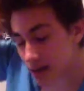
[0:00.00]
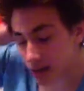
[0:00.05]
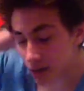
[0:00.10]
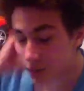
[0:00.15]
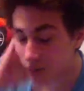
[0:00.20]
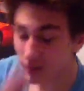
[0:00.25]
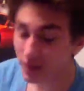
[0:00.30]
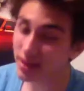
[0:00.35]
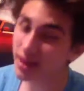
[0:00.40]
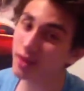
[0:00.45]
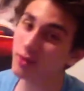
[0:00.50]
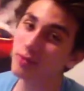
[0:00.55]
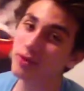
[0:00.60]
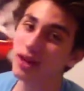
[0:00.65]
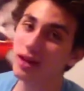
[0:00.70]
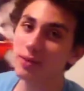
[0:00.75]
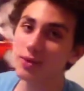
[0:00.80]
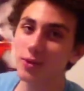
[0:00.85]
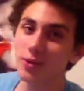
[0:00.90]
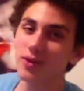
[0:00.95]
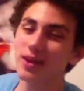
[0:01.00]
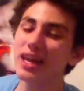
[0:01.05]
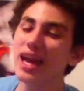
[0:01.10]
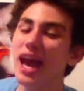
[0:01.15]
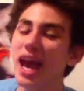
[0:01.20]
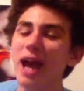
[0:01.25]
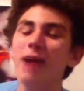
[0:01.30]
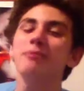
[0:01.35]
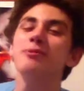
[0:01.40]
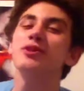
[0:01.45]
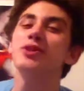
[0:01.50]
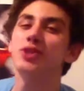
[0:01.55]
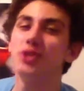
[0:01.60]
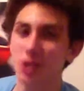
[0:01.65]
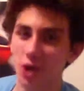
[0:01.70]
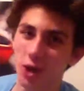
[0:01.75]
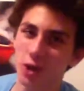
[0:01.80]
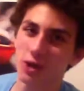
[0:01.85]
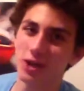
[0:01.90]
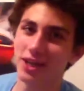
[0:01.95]
At least that's what I'm doing. I'm a
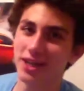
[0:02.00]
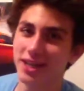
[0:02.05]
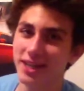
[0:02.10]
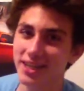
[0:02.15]
jerk.